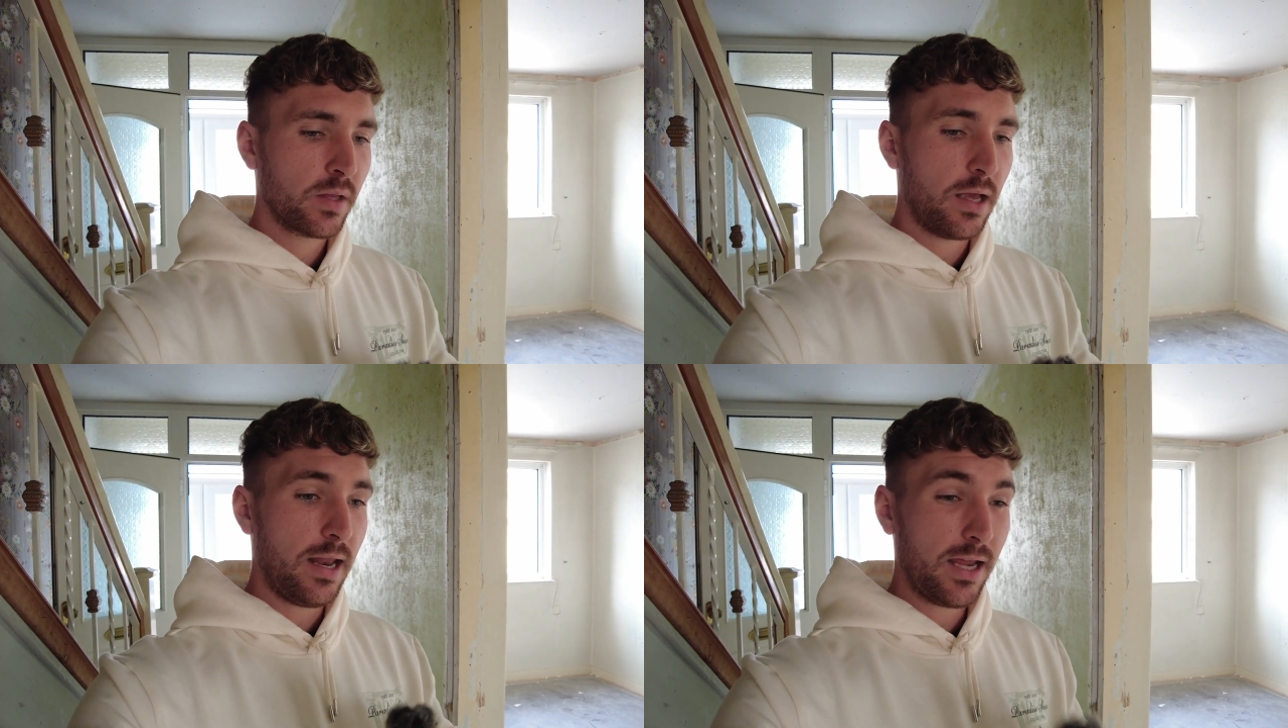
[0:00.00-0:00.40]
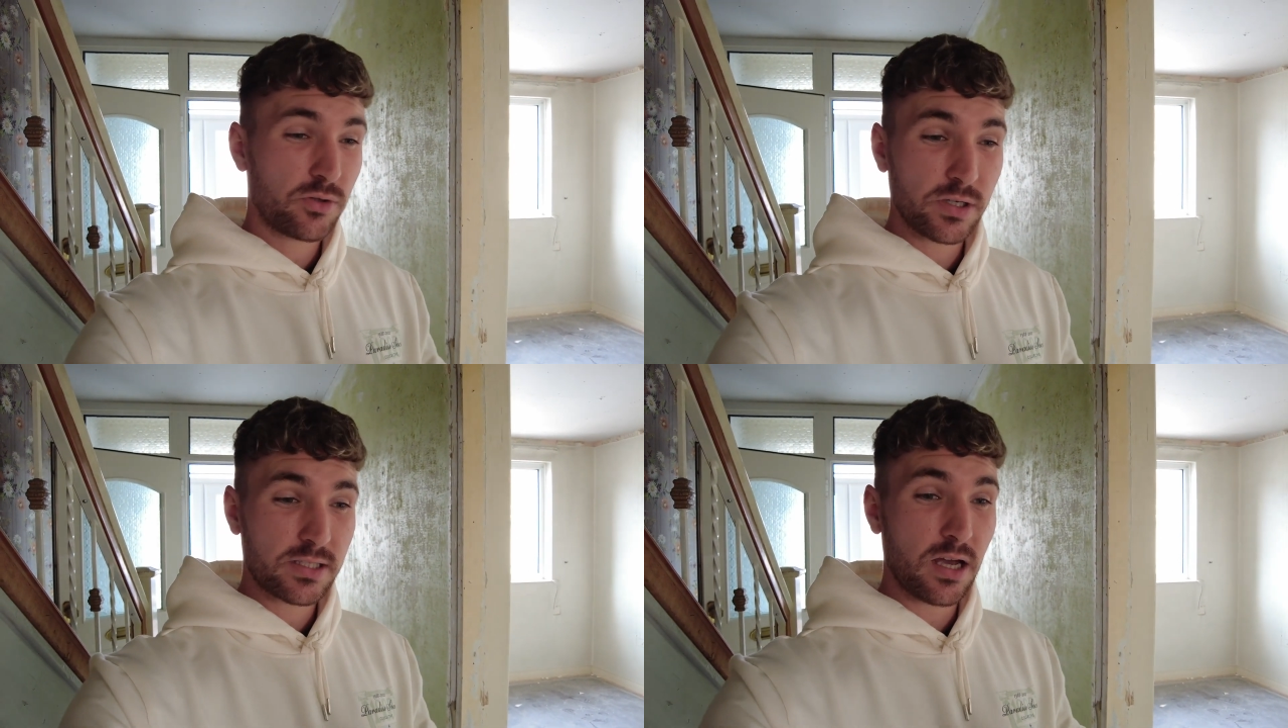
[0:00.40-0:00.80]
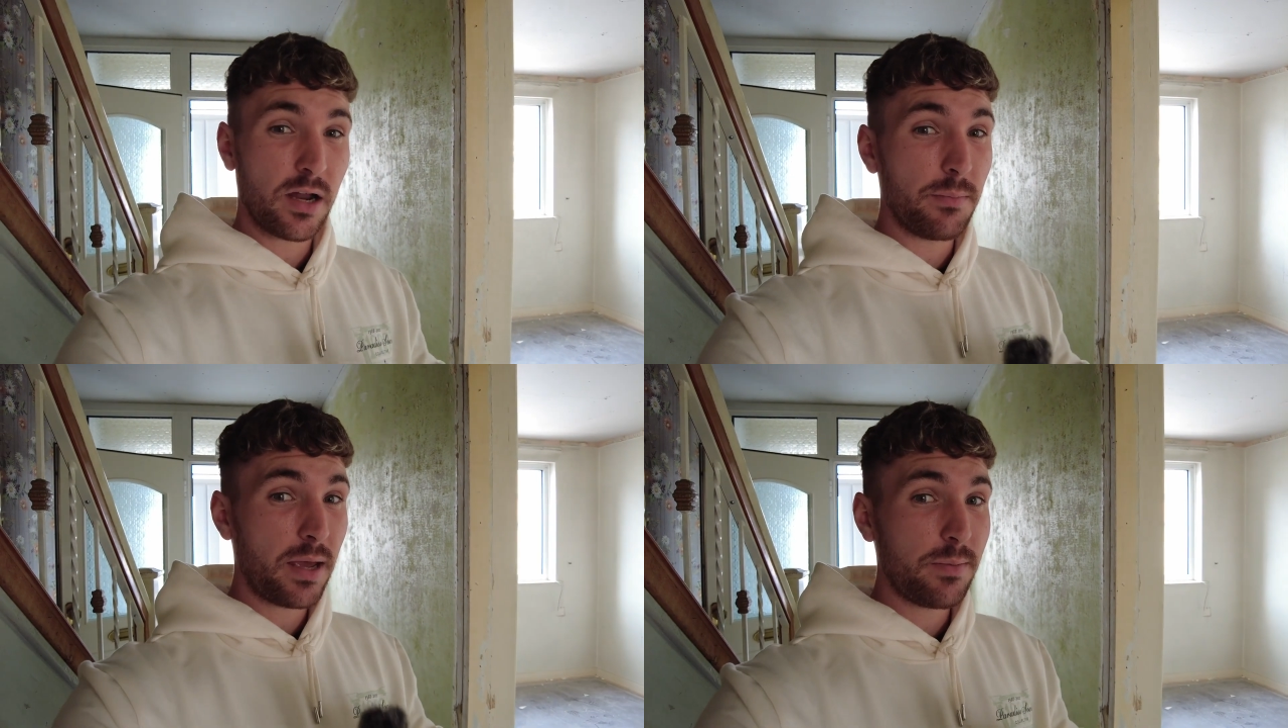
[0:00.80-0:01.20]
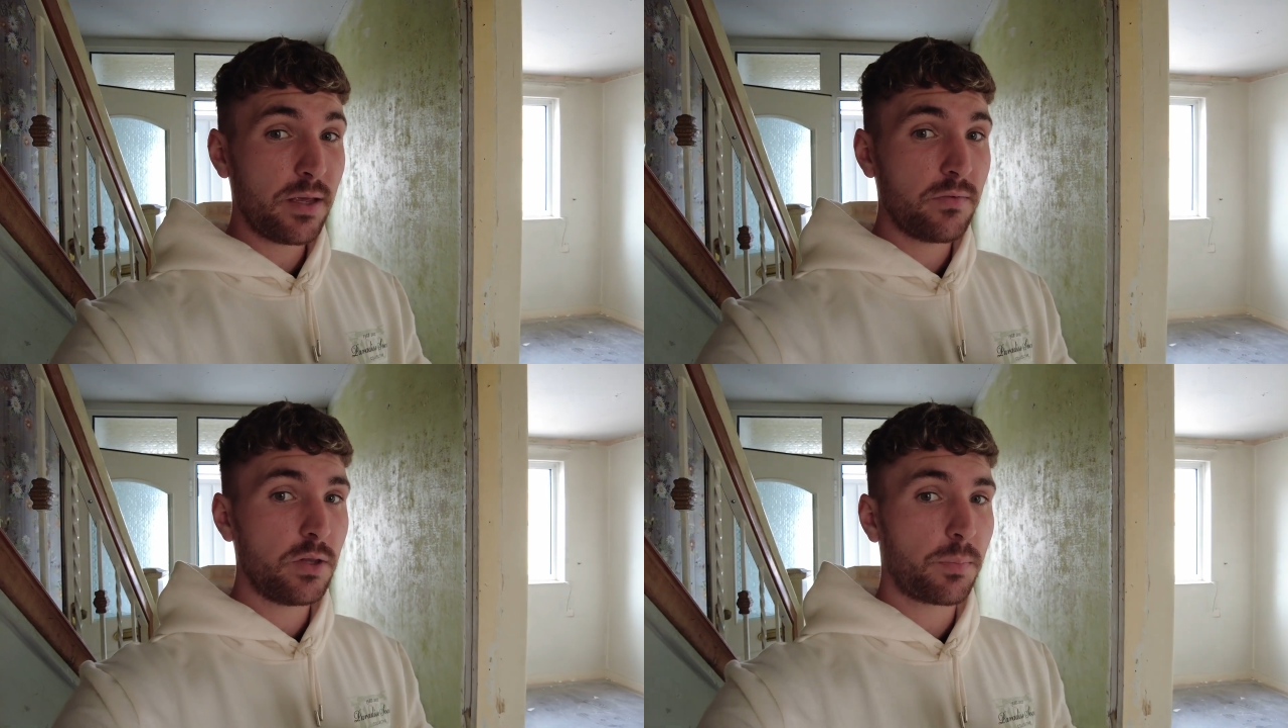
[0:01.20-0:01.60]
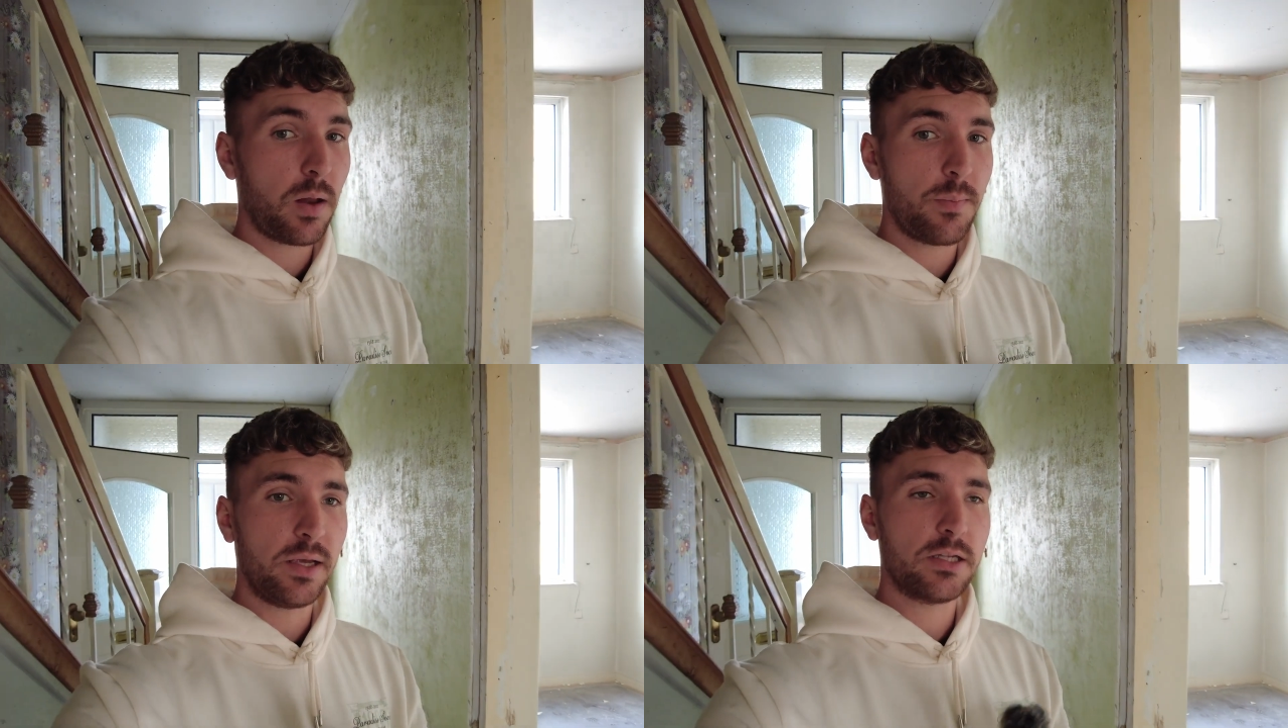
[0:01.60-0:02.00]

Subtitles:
electric's done, and maybe even the plumbing.